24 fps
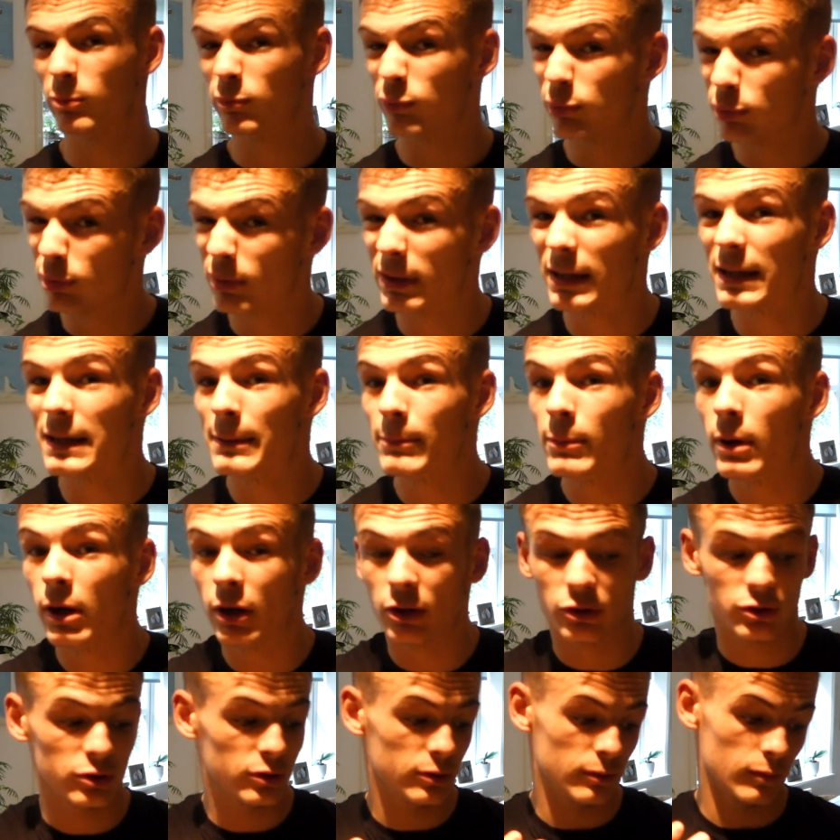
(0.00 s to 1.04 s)
pretty
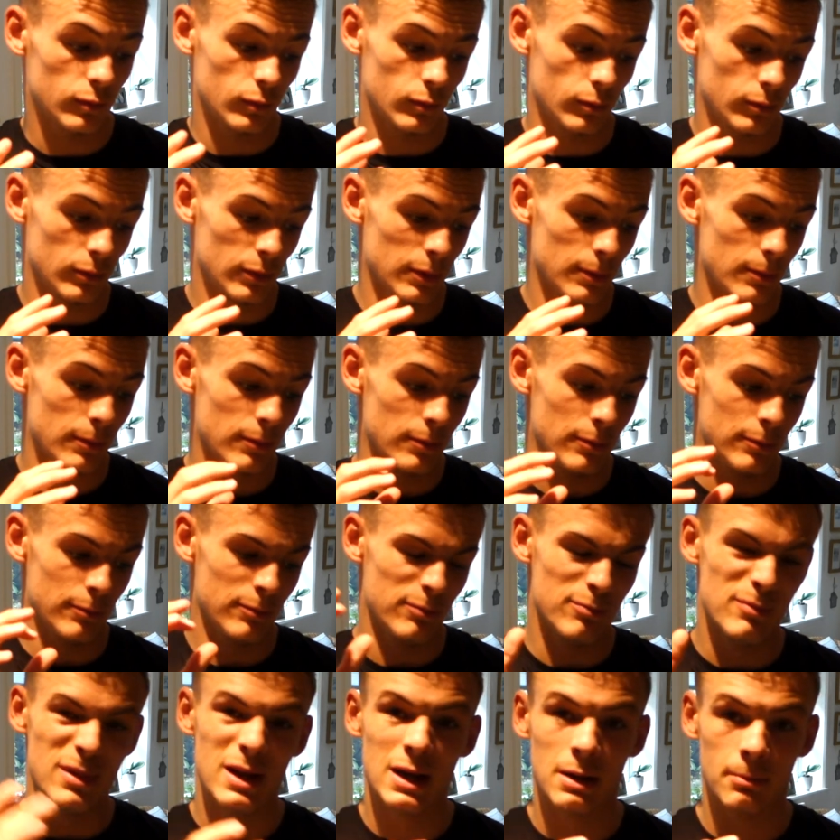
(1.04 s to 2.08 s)
much
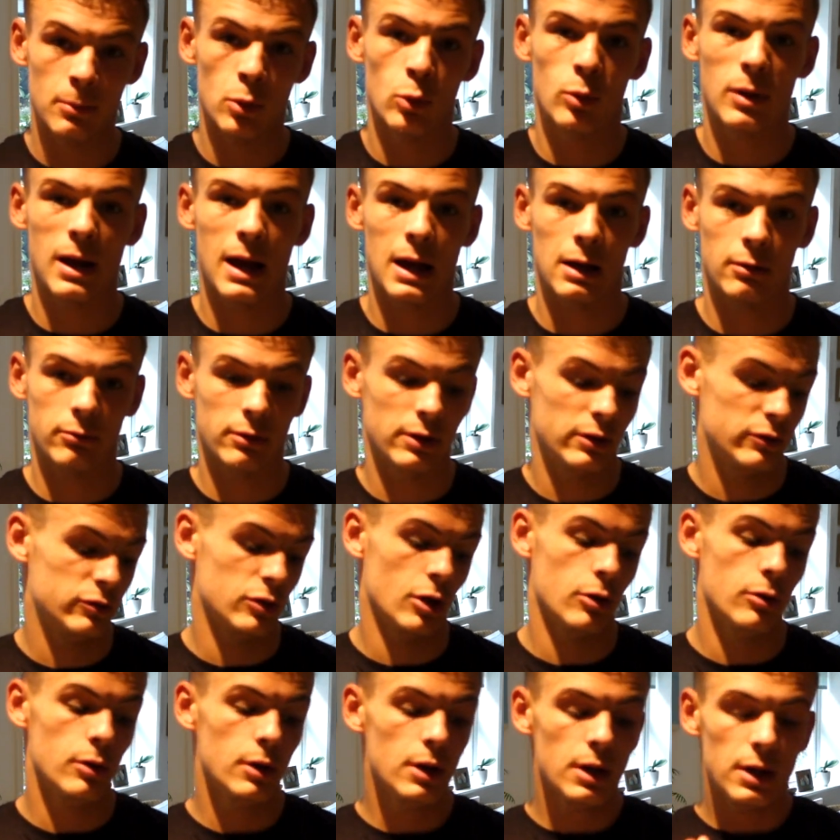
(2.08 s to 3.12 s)
minimal calories. So
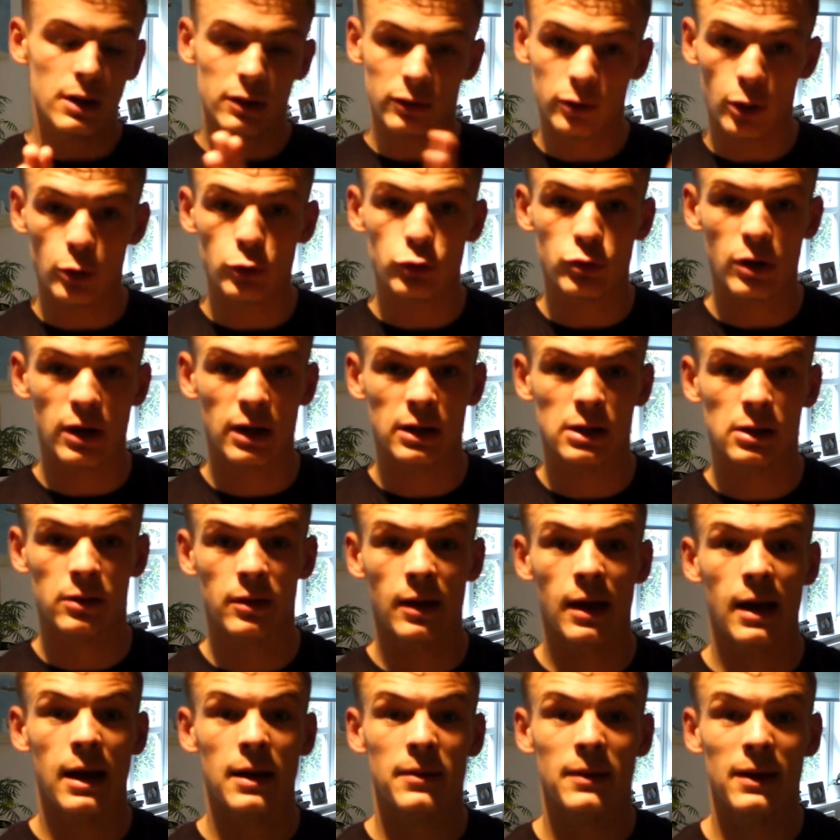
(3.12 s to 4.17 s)
don't track any of
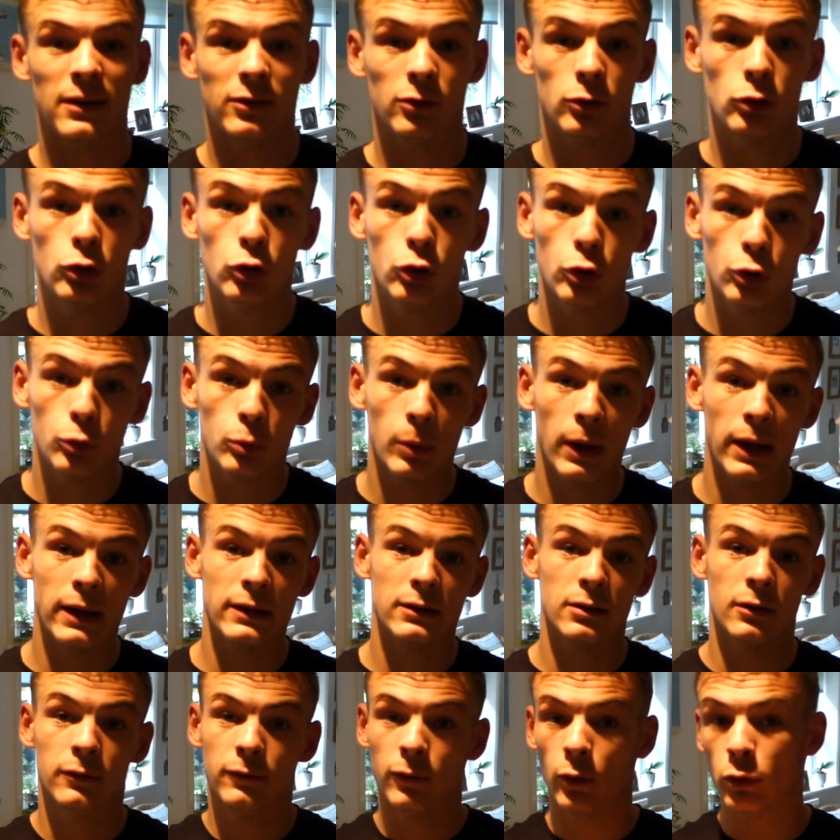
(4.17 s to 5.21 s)
that, and that's a good way
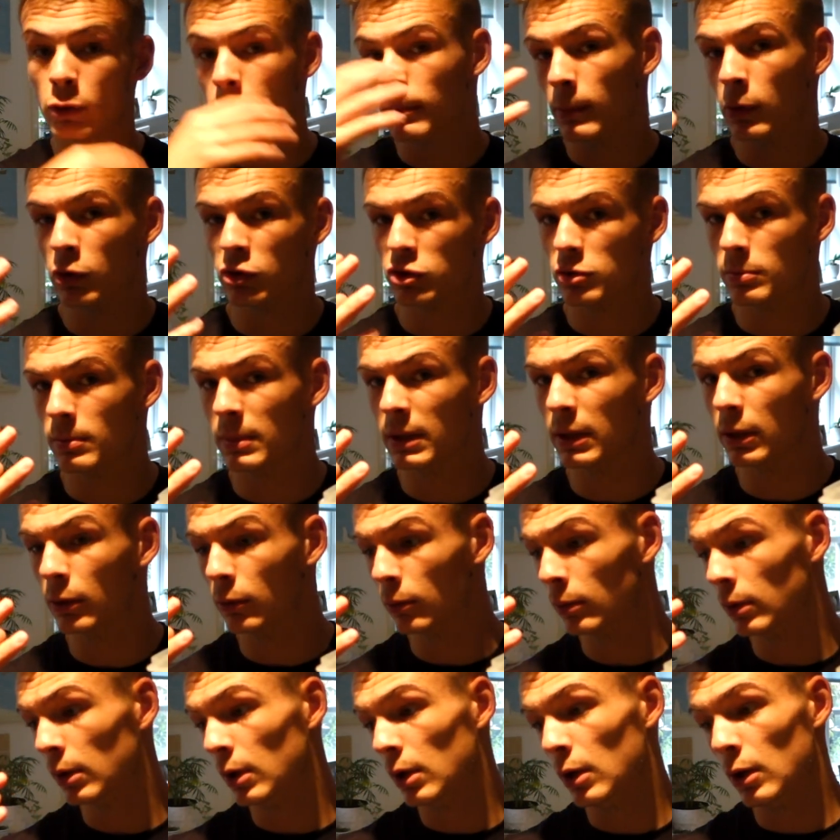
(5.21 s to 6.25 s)
to volumize your meal
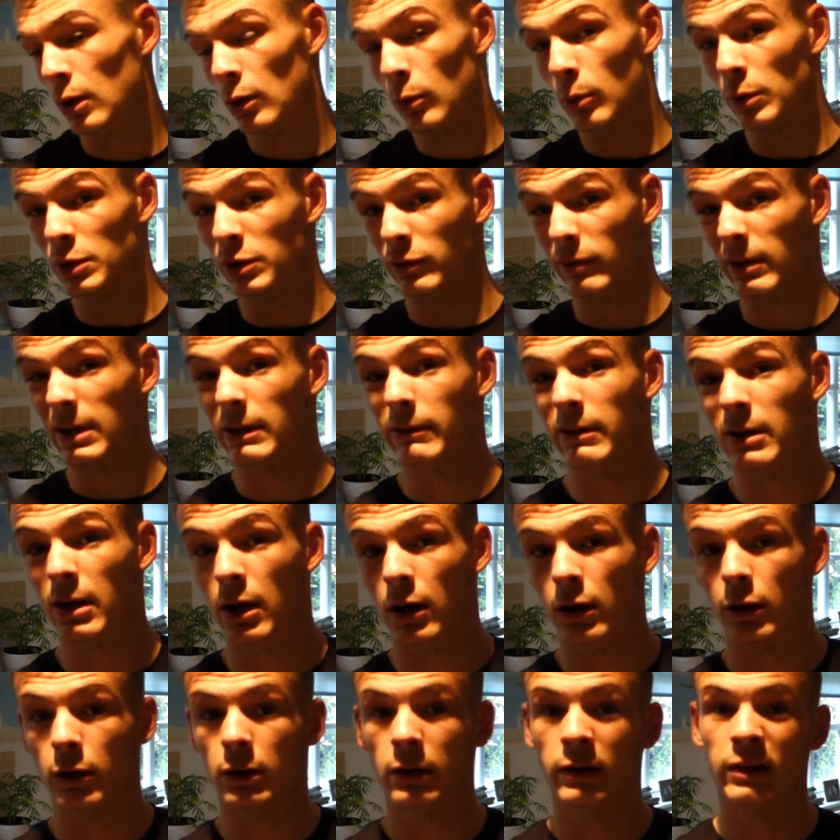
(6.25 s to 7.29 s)
when you're really, really
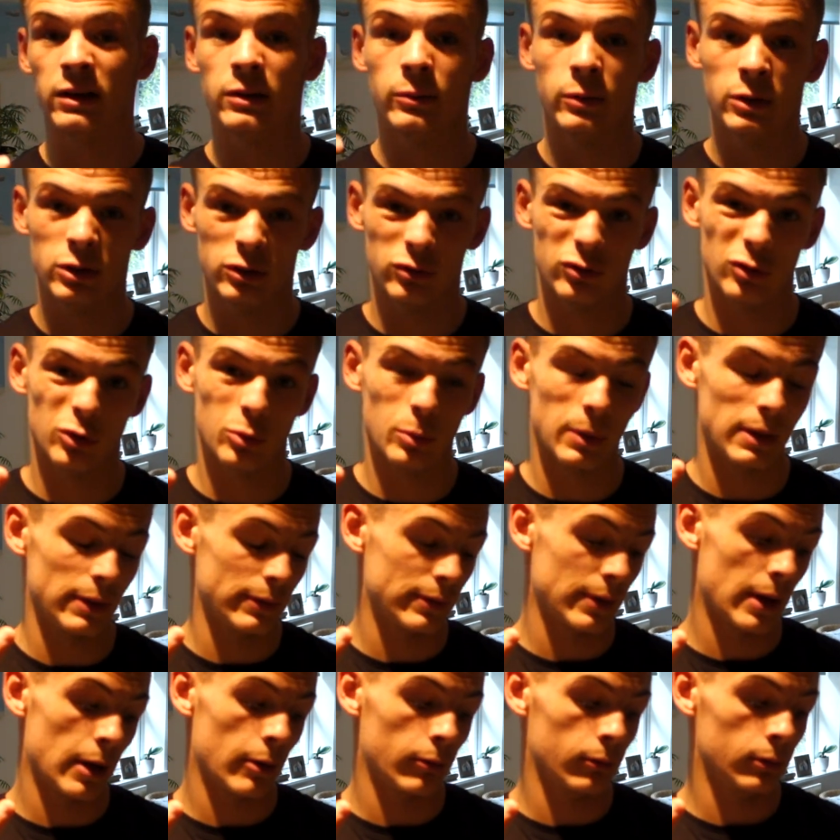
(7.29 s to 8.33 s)
hungry when you're 2 weeks
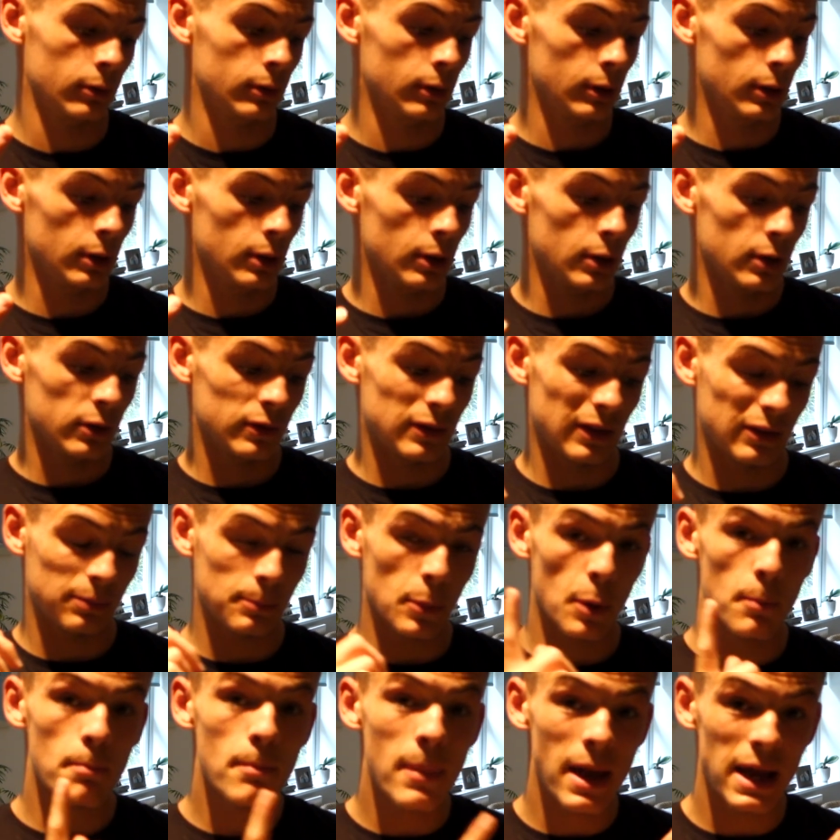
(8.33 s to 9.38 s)
out. So that's
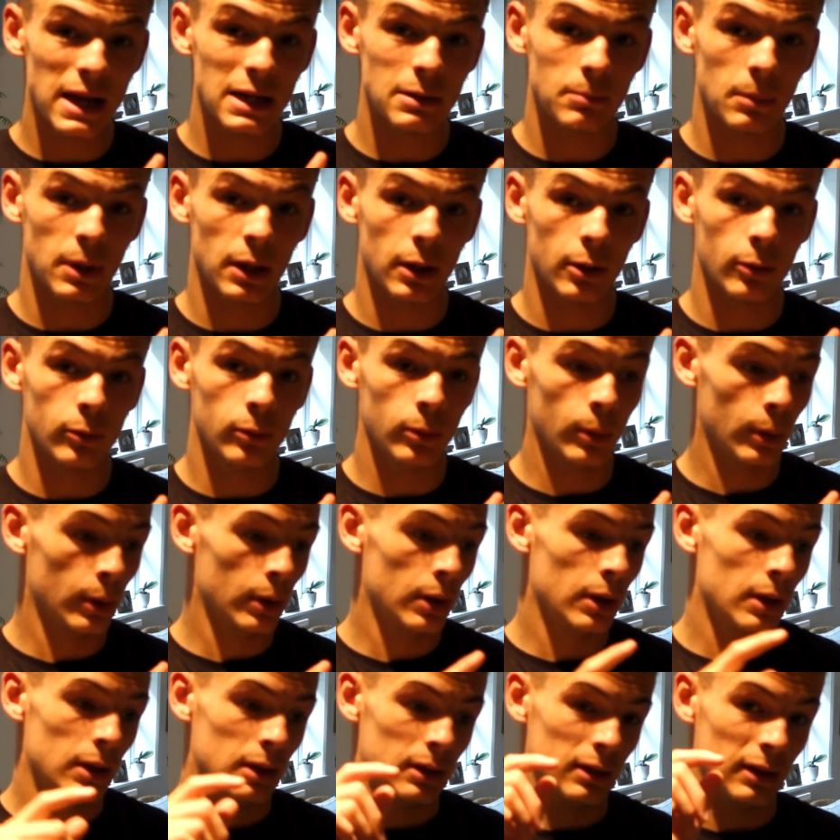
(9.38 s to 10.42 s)
my main meal.
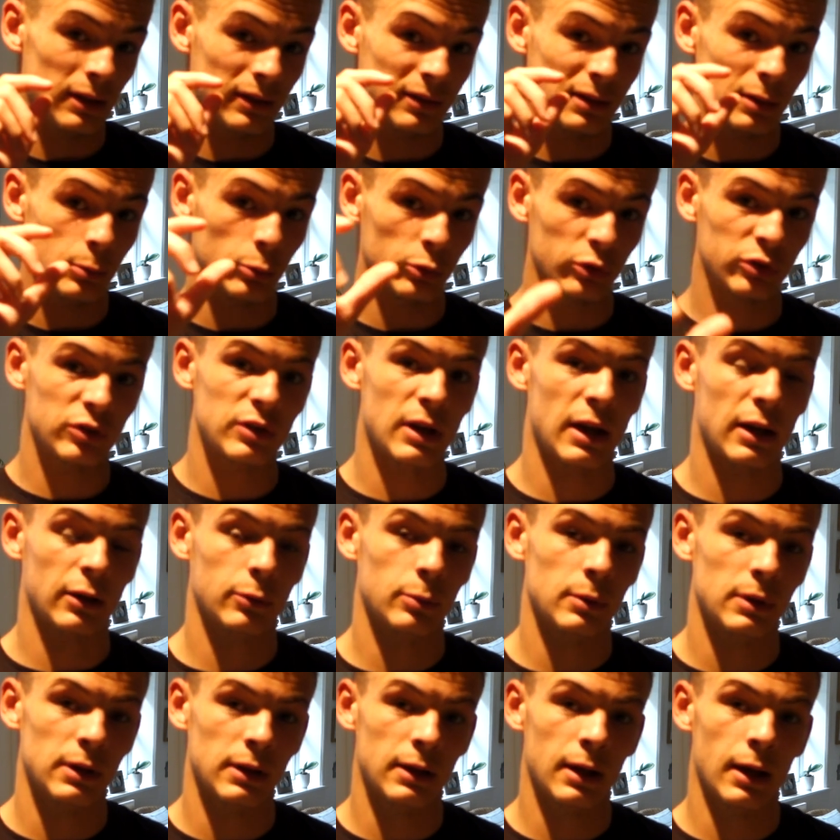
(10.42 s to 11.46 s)
Let's see what snacks
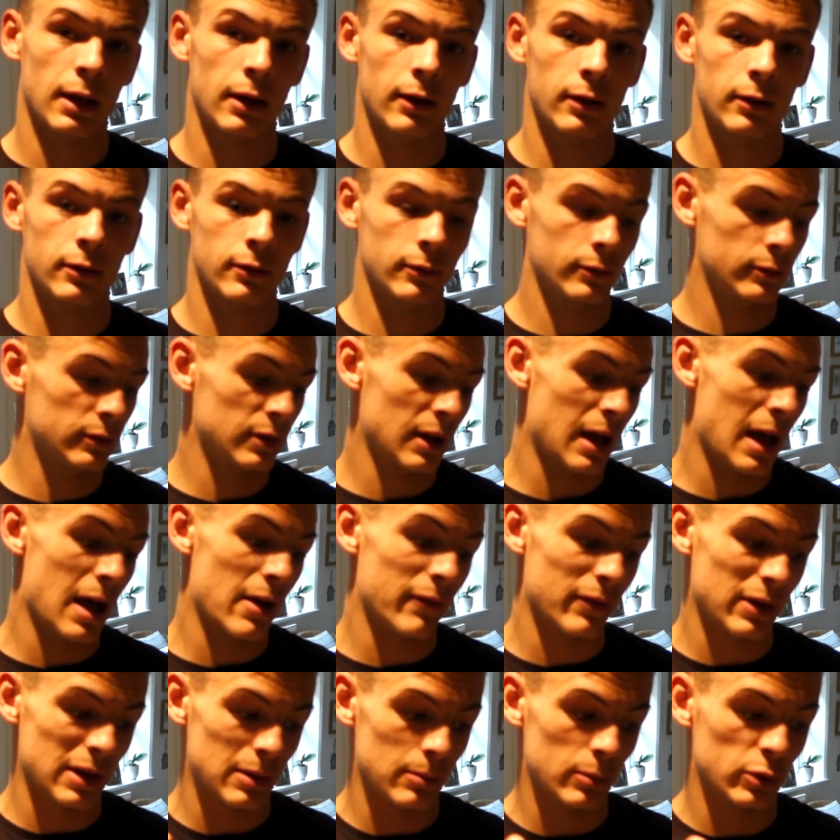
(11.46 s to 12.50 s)
we can get to
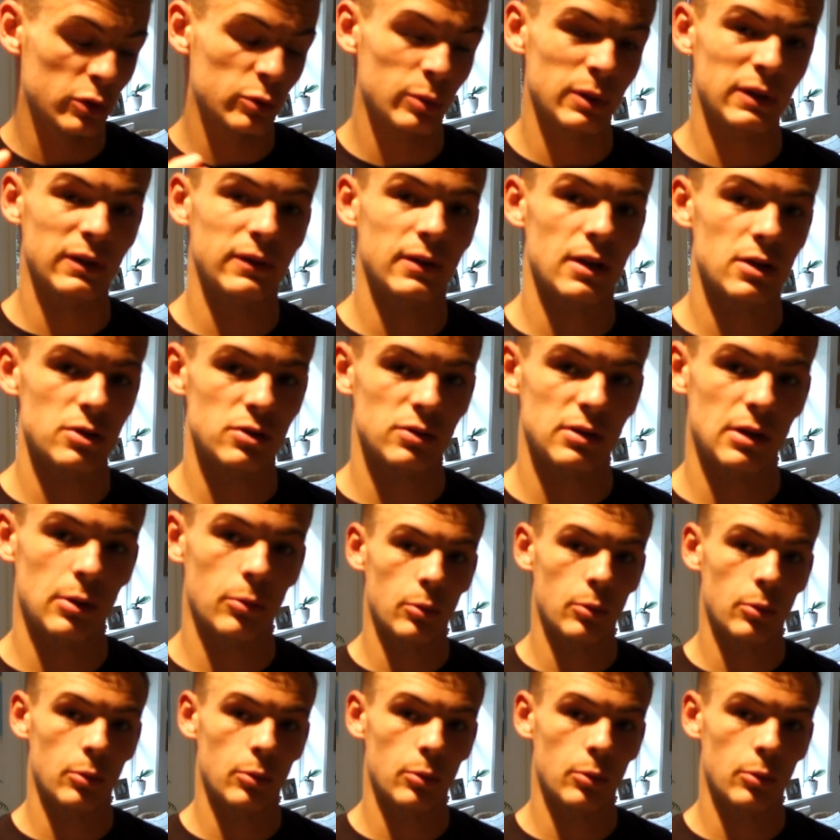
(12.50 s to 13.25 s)
have in between sessions at